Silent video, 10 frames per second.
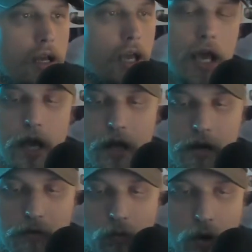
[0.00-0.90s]

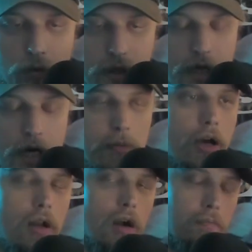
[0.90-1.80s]
And what we talked about
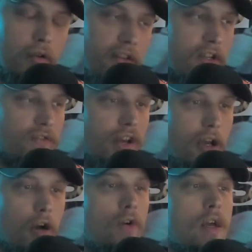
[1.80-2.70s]
in our previous
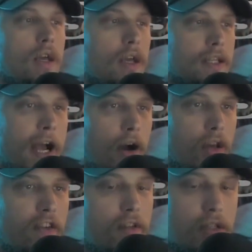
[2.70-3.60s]
video is how
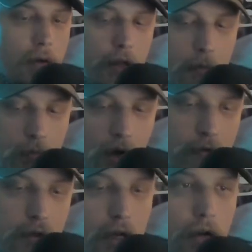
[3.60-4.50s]
even some of the
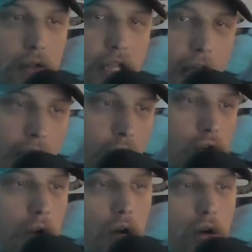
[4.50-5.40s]
buffer zones, the
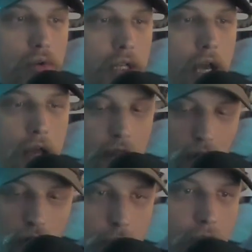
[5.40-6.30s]
hedgerows, the
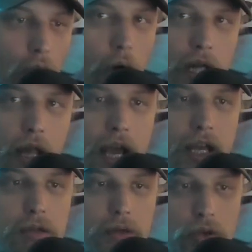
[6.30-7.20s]
little bit of
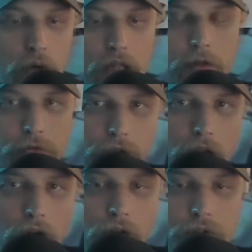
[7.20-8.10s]
wetlands between the
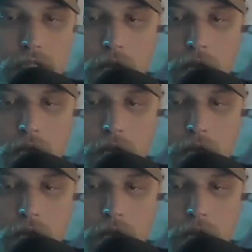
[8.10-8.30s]
fields